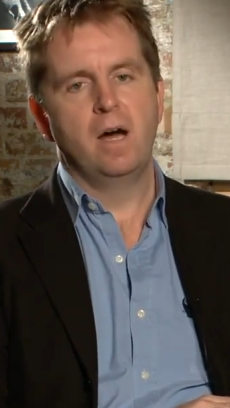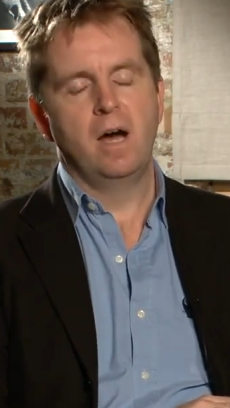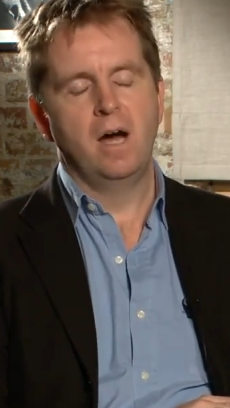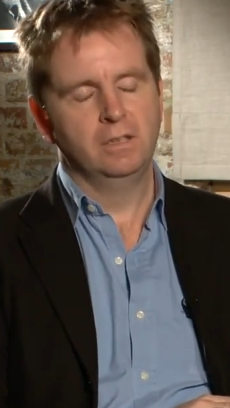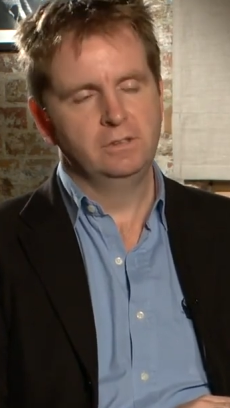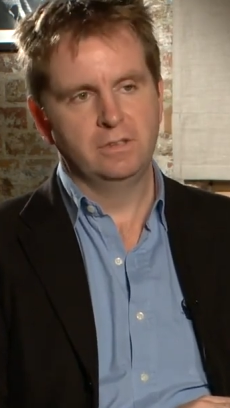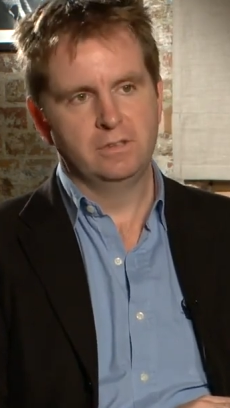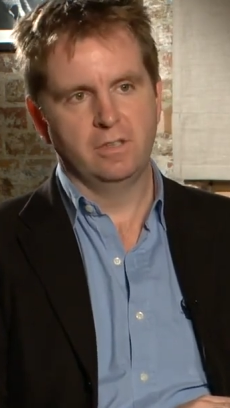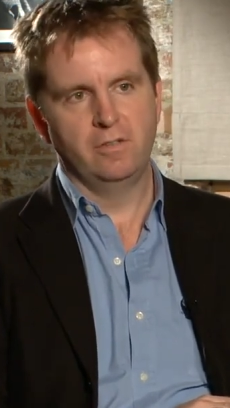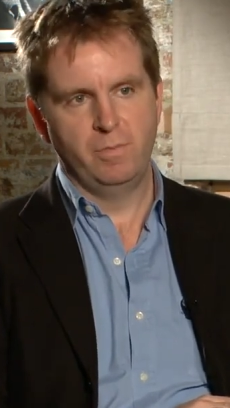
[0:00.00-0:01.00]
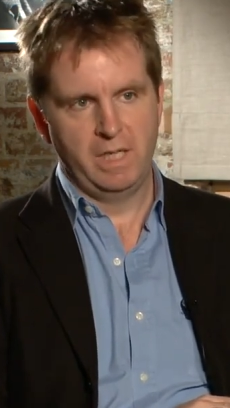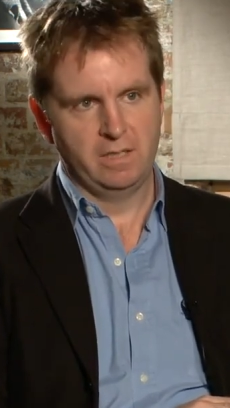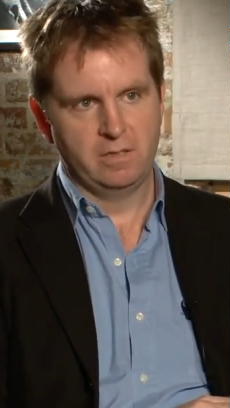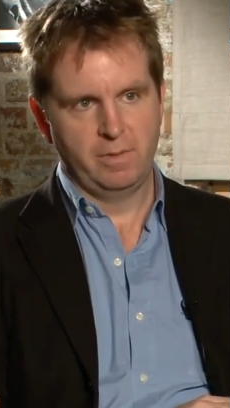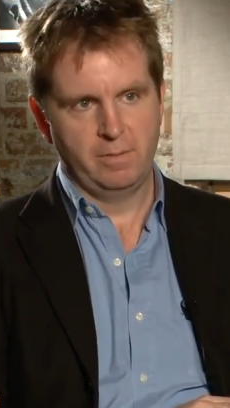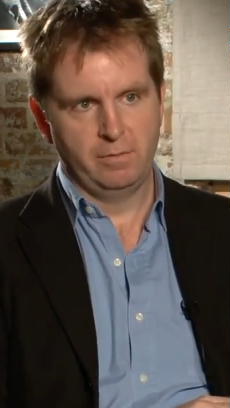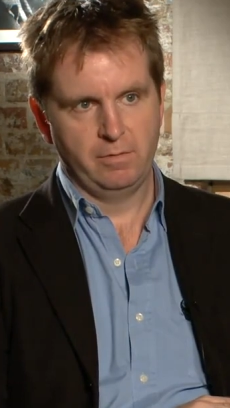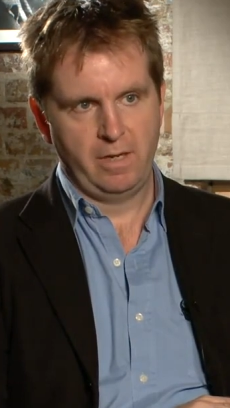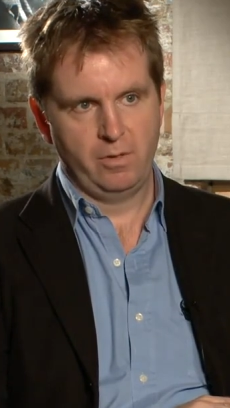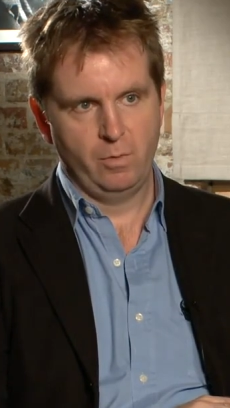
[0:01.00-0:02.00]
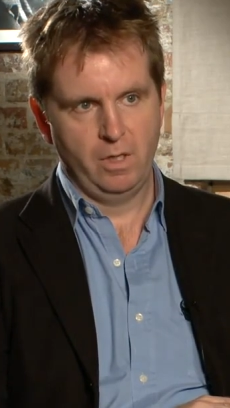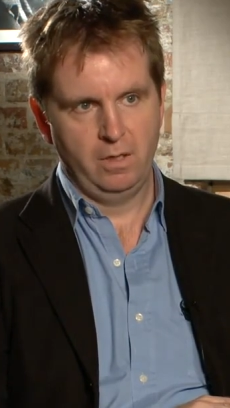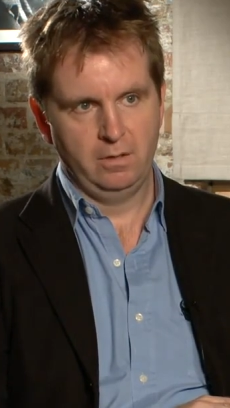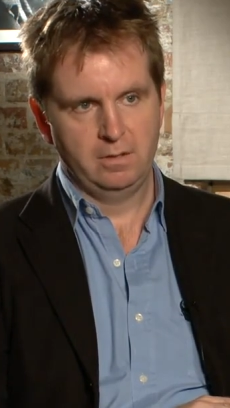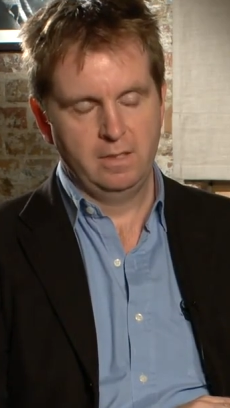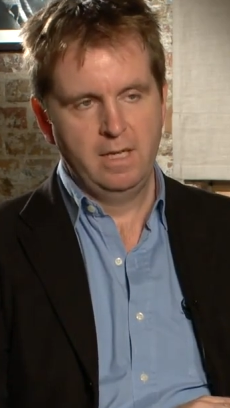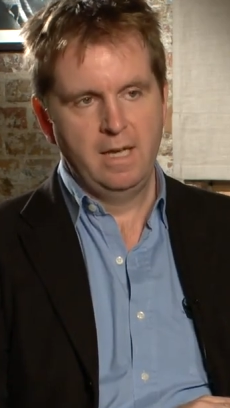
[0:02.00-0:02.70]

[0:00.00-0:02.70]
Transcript: hundreds of millions of people around the world.